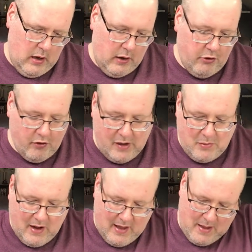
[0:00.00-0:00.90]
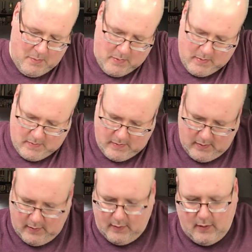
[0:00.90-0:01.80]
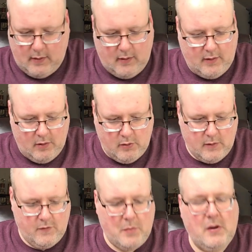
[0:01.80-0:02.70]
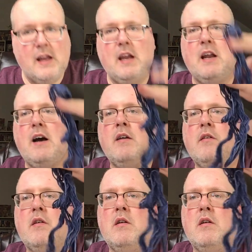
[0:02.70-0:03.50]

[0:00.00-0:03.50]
Dreamtime silk from Dinky Dyes.